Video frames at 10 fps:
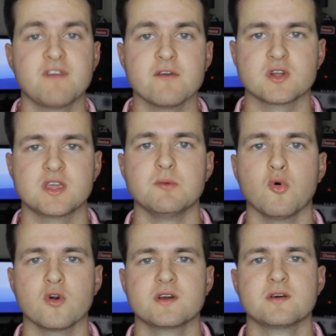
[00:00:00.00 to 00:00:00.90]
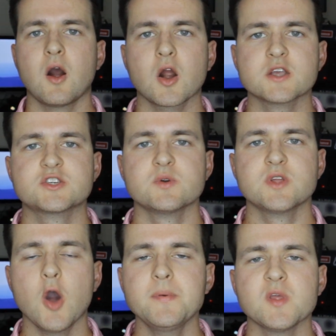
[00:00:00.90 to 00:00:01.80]
favorite keyboard. All right, so
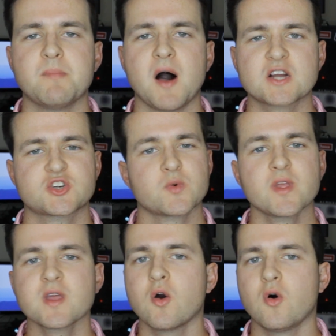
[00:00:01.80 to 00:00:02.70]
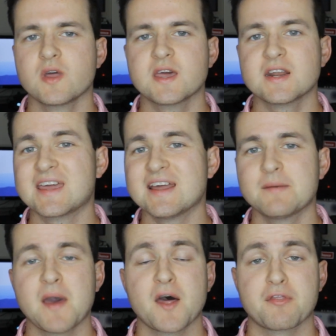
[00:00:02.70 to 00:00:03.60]
when you open the box, you're really only gonna
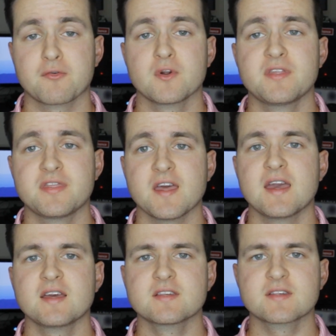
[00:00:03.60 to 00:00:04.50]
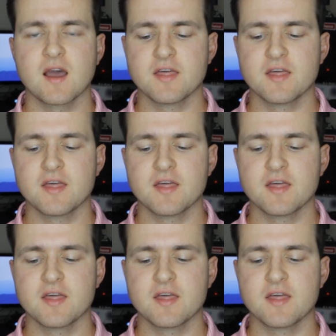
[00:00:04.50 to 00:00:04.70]
get about three things.